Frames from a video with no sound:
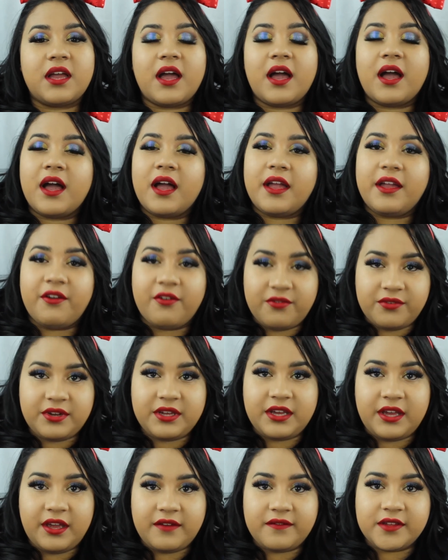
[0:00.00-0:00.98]
I
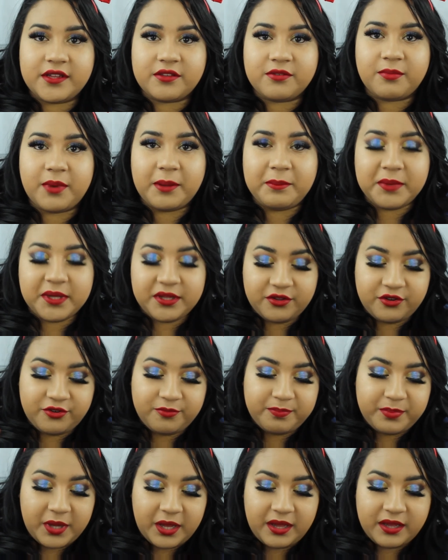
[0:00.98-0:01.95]
already gave it to my
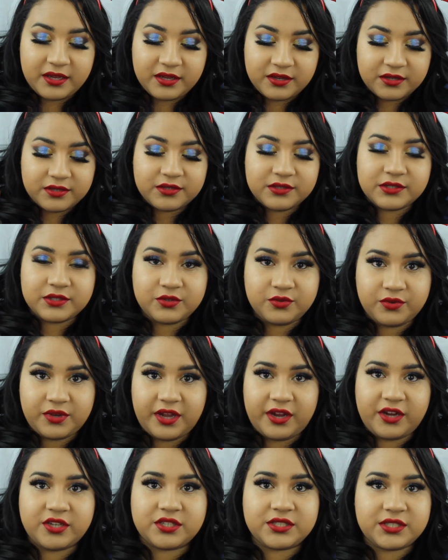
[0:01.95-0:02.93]
mother, but who
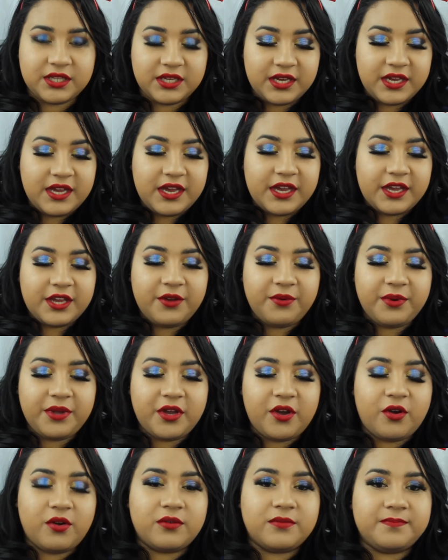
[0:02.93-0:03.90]
cares? Here we
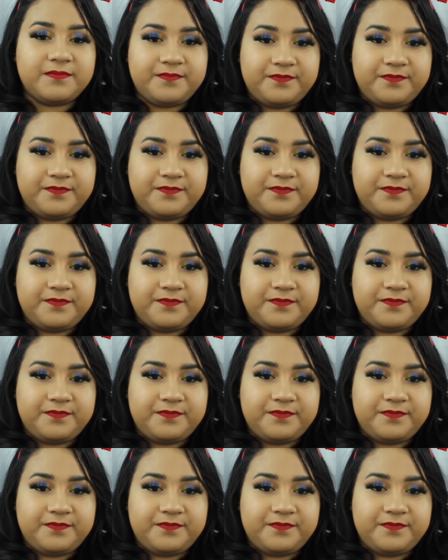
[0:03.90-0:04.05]
go.